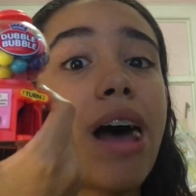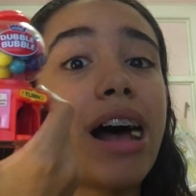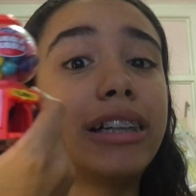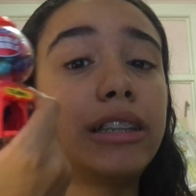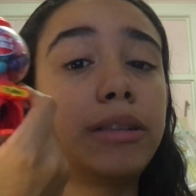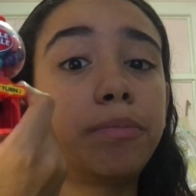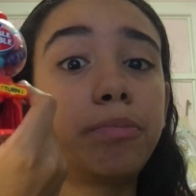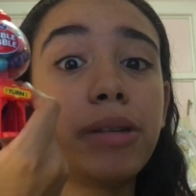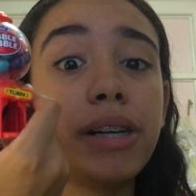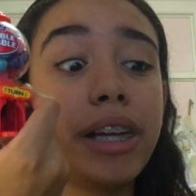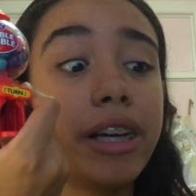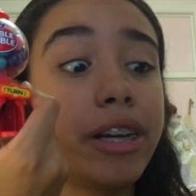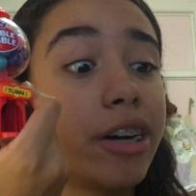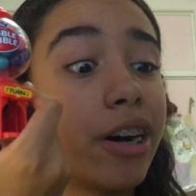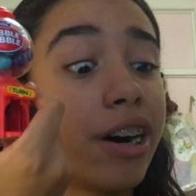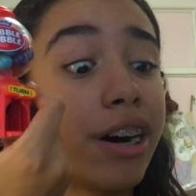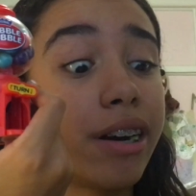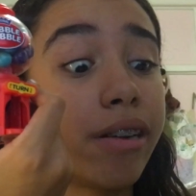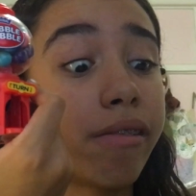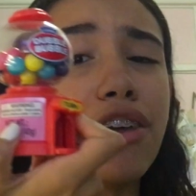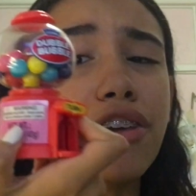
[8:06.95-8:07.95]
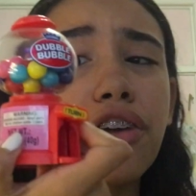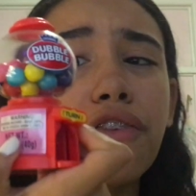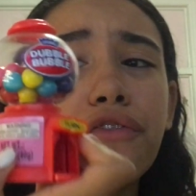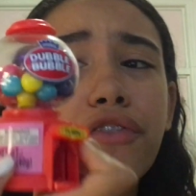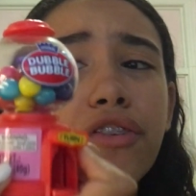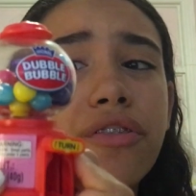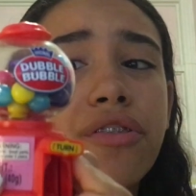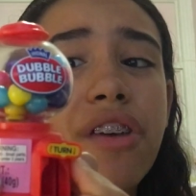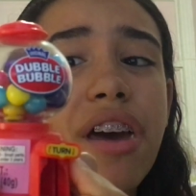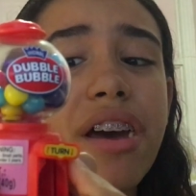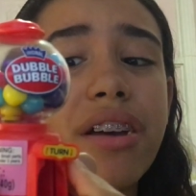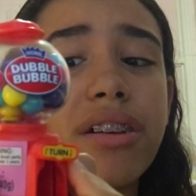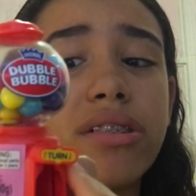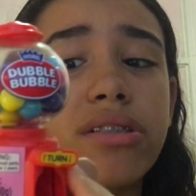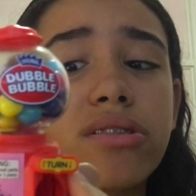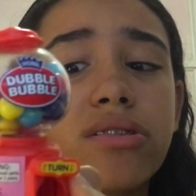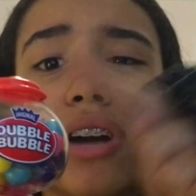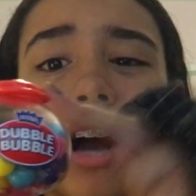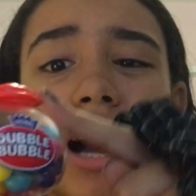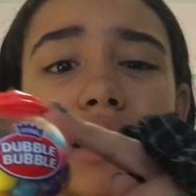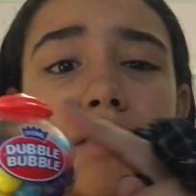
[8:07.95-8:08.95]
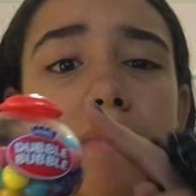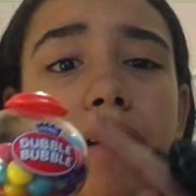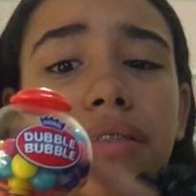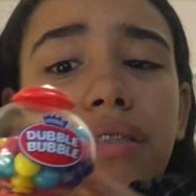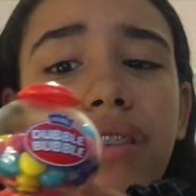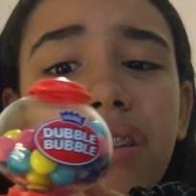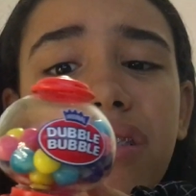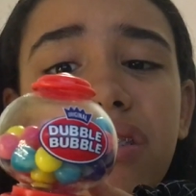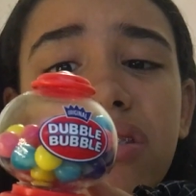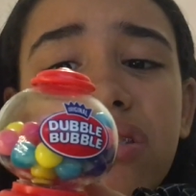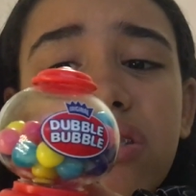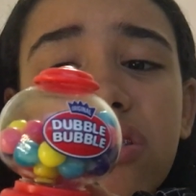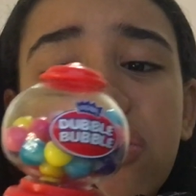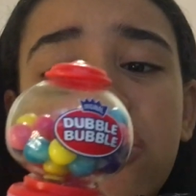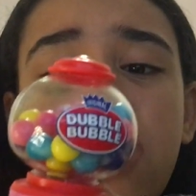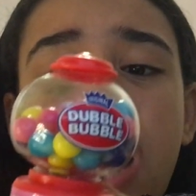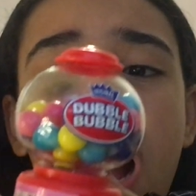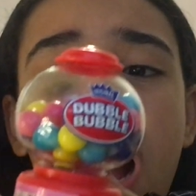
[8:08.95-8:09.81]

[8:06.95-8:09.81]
That's pretty good. Thank you for this. You guys might think this is